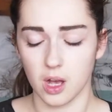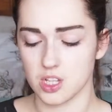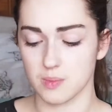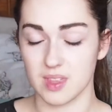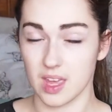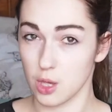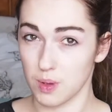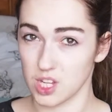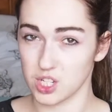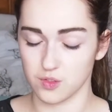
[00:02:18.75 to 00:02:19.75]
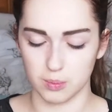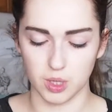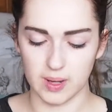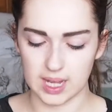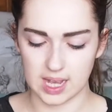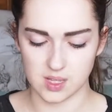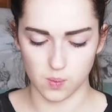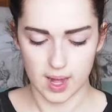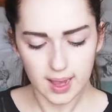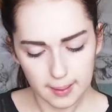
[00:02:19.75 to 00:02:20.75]
are something that you purchase from Younique
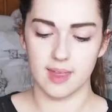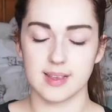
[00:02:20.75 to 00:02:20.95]
as well.